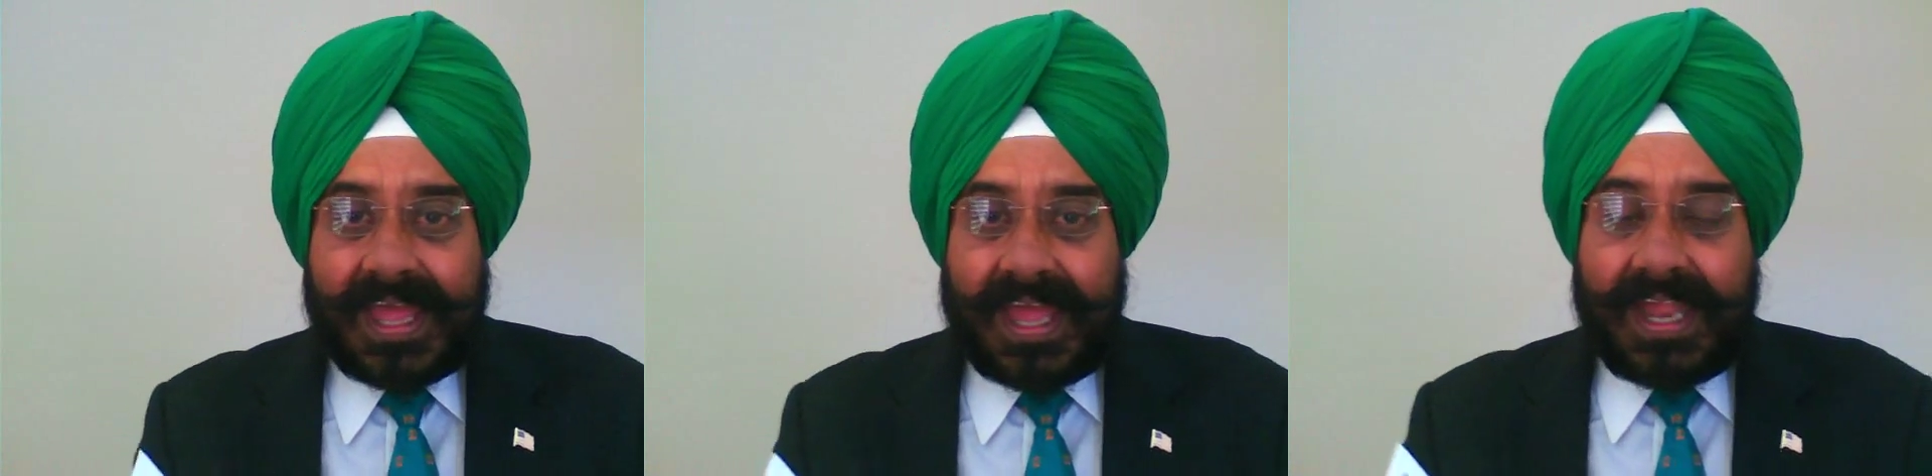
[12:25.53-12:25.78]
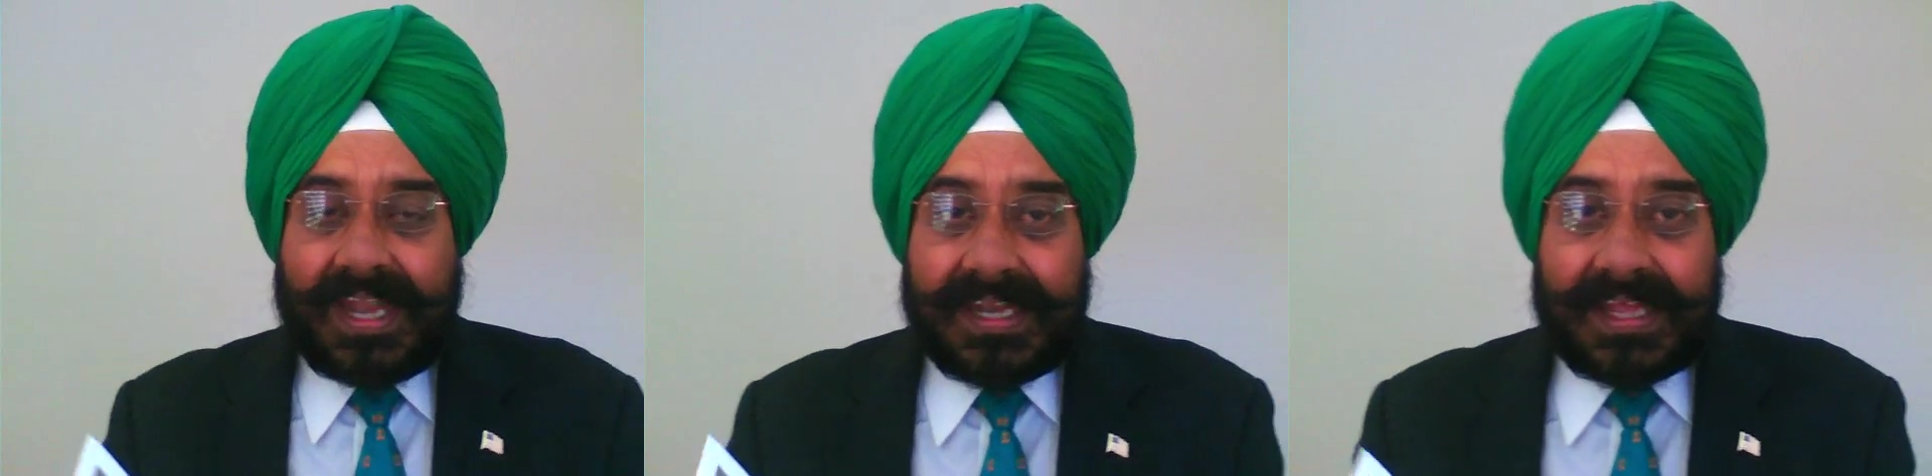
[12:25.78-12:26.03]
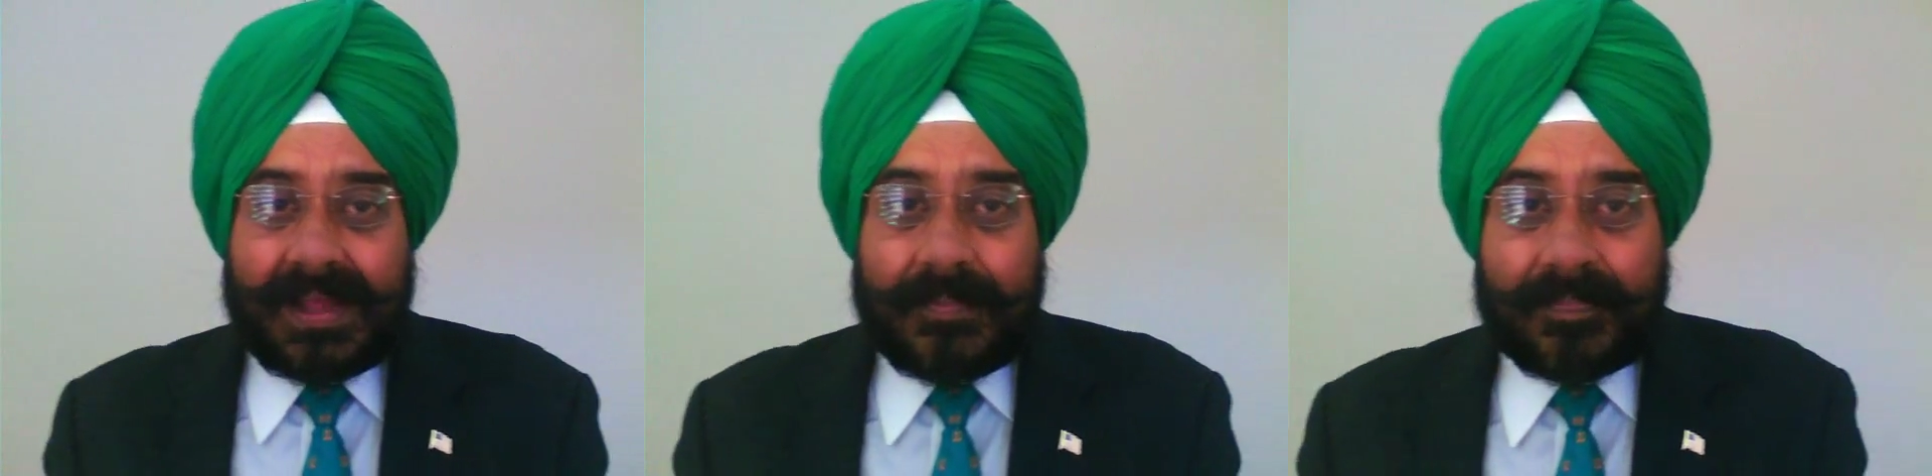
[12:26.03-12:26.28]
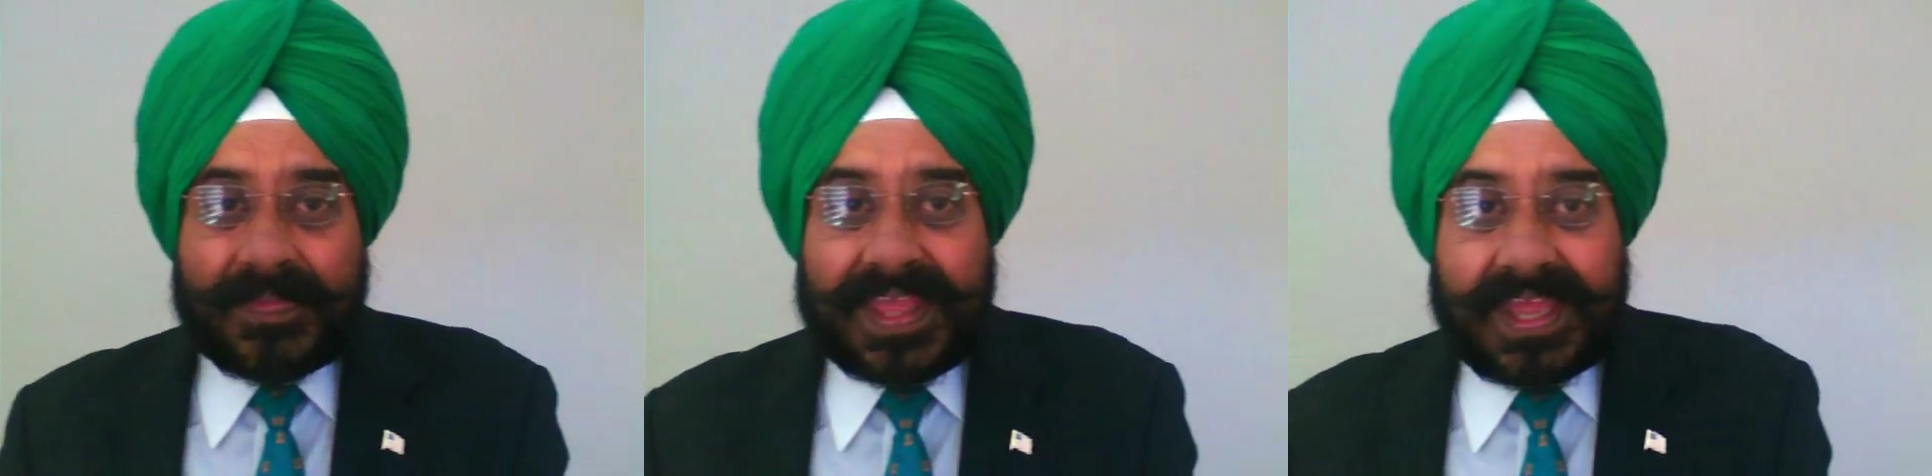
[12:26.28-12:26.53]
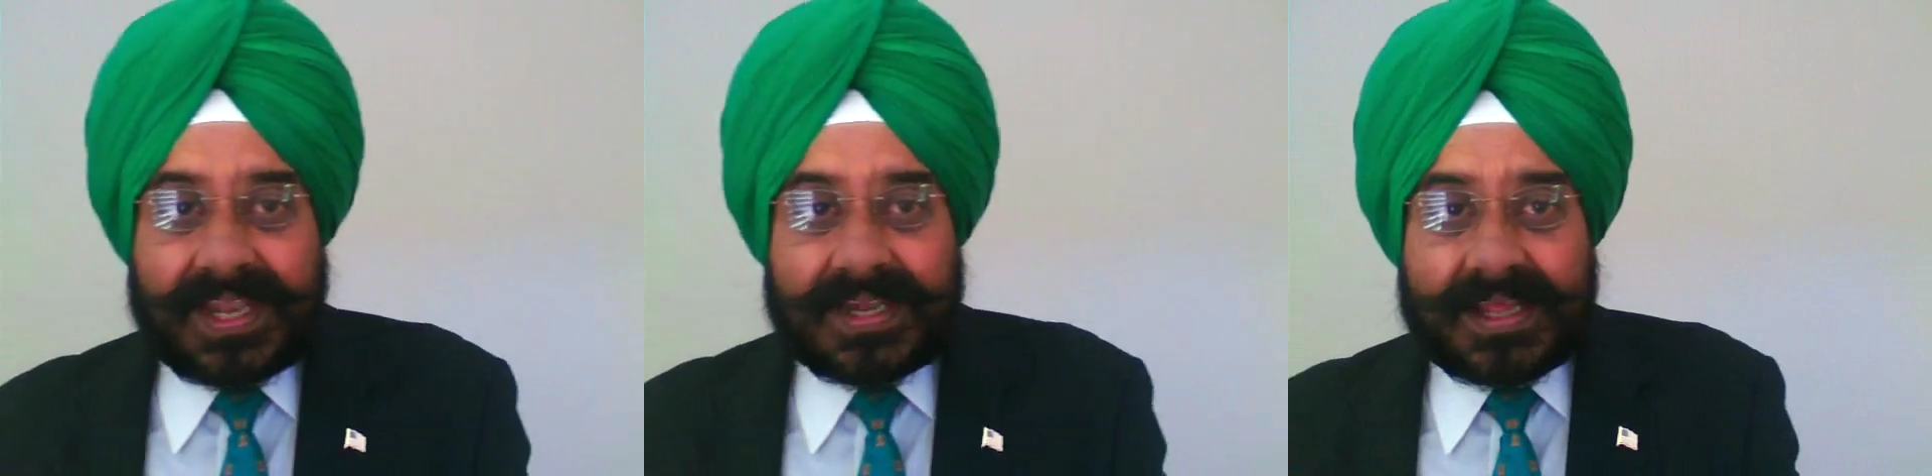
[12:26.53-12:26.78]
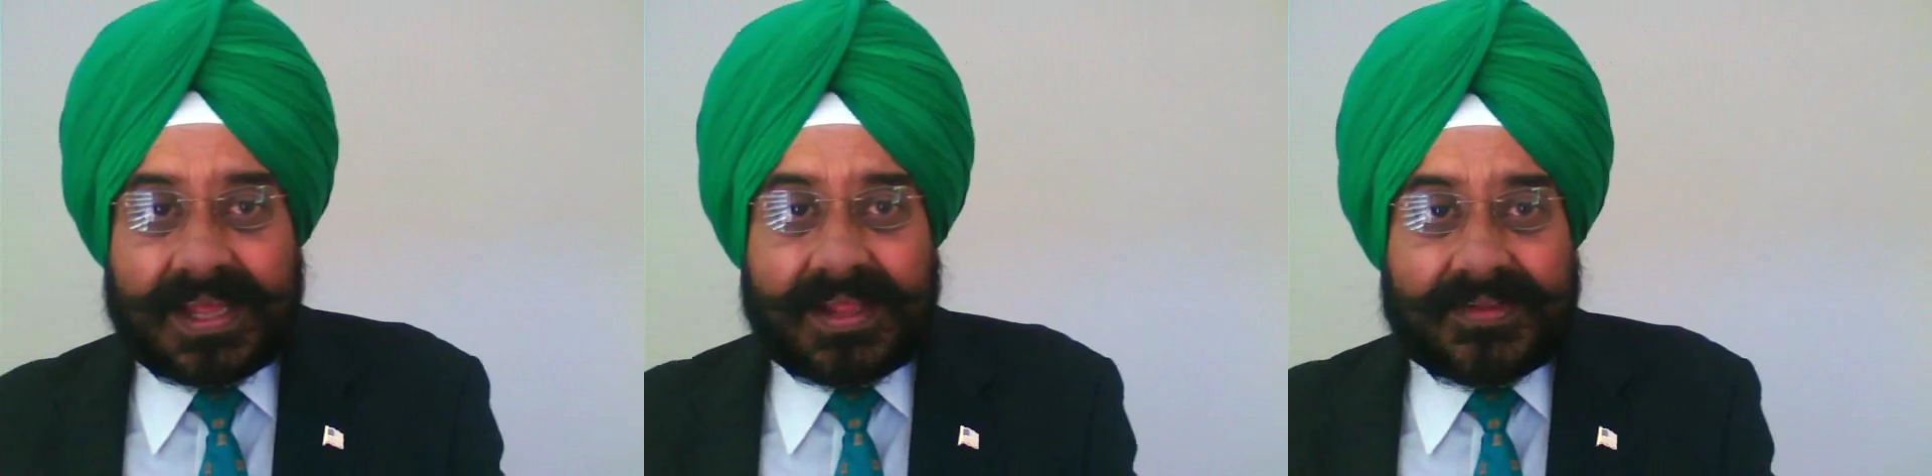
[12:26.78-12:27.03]
And
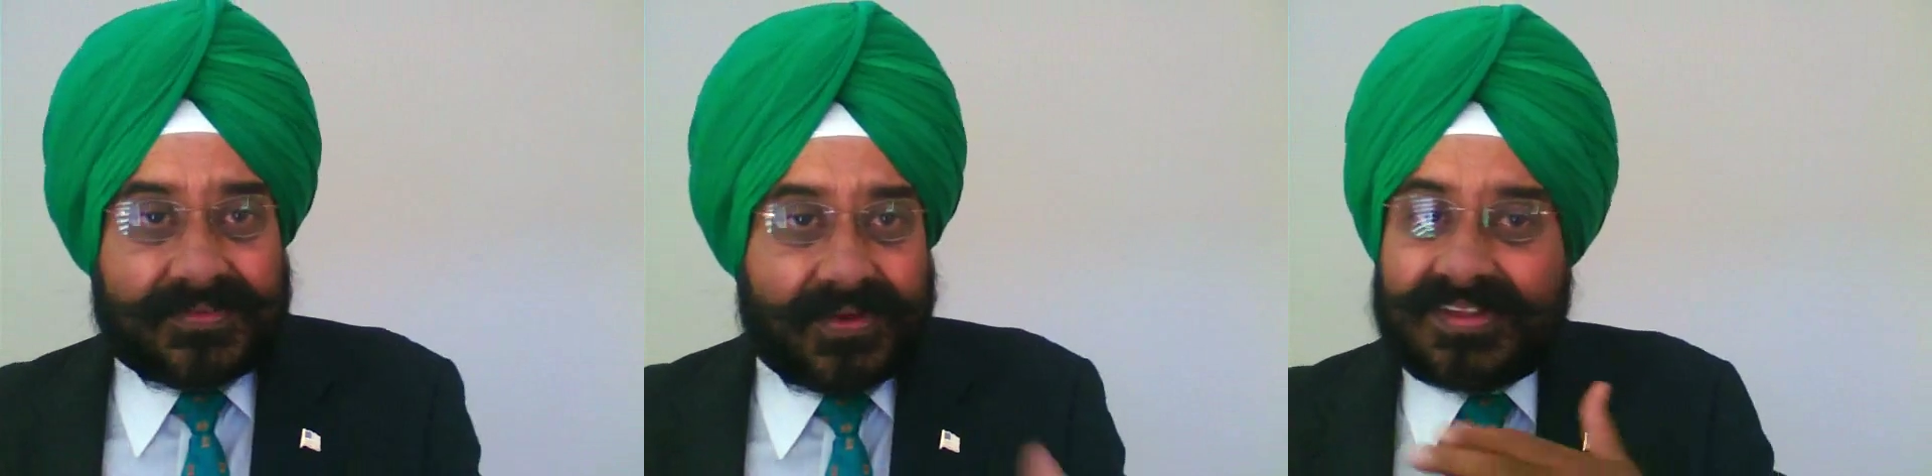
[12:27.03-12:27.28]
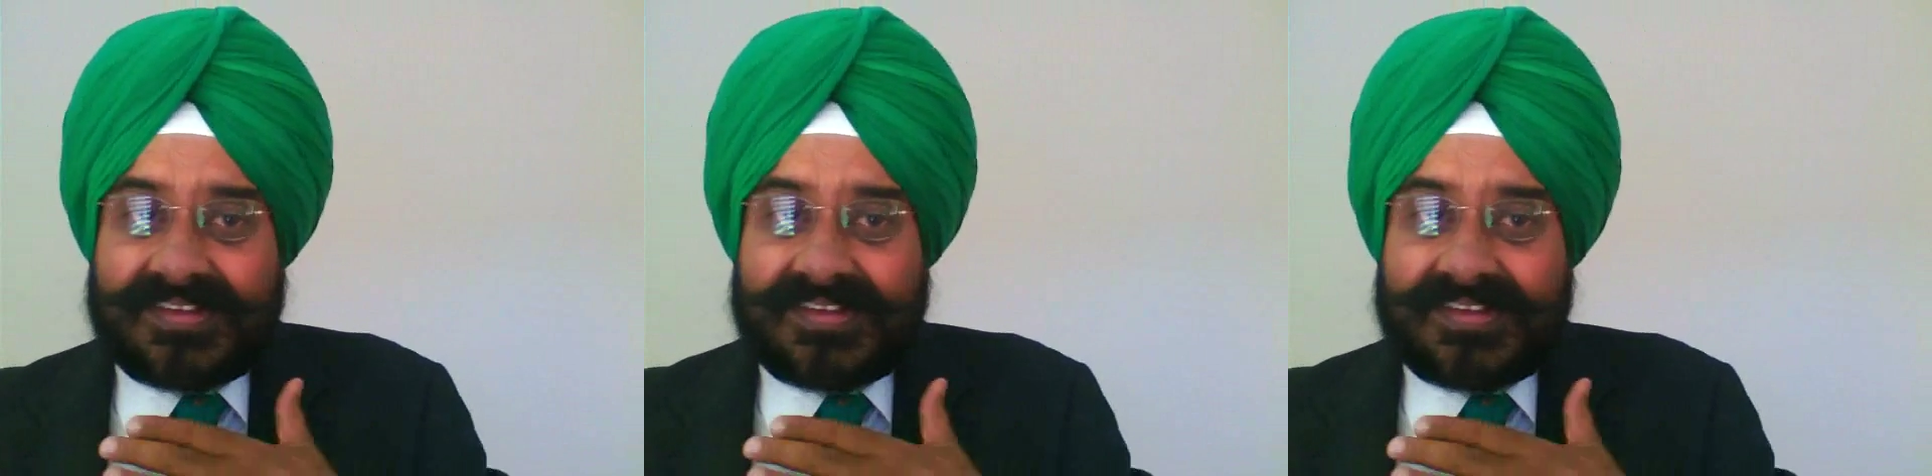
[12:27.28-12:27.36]
so